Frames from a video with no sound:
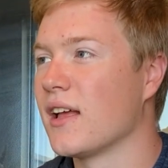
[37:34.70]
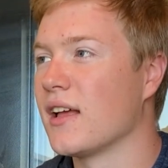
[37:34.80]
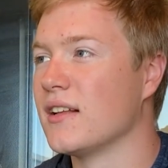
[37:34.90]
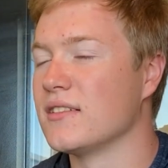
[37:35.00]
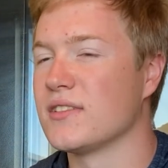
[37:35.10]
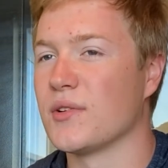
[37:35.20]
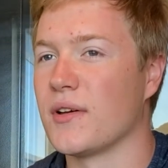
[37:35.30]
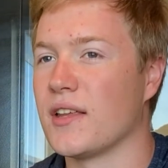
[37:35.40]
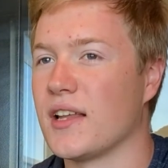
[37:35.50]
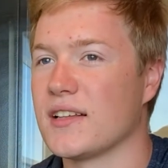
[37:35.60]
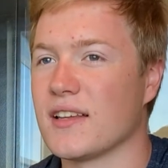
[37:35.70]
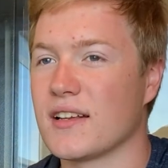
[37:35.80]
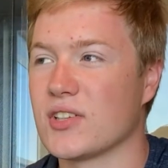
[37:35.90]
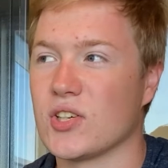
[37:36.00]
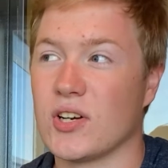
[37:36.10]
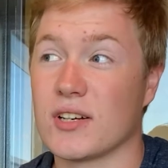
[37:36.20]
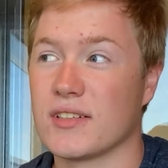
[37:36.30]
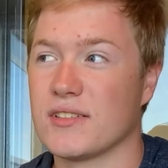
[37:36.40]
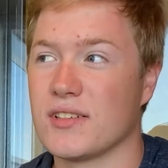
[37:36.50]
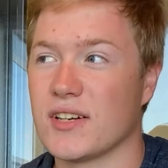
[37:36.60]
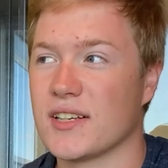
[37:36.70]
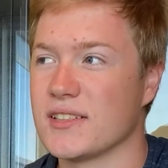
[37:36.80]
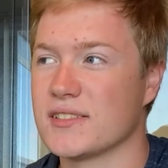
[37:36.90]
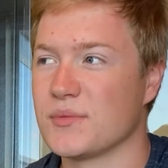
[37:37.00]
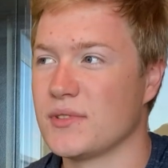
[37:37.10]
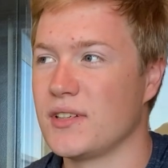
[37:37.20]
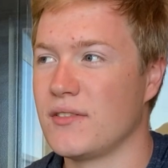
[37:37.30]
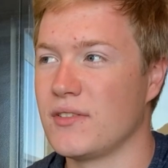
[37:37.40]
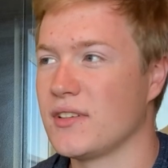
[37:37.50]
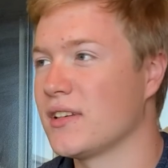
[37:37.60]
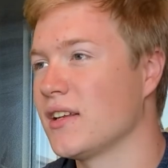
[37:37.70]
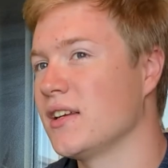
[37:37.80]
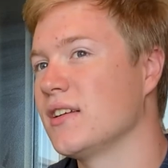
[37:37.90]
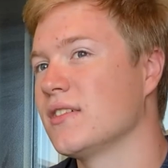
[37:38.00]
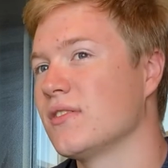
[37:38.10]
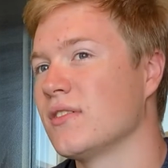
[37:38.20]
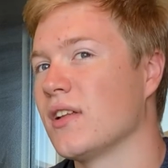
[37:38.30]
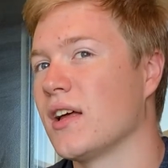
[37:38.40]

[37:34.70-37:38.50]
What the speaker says: And so whether that's talking to someone different today, or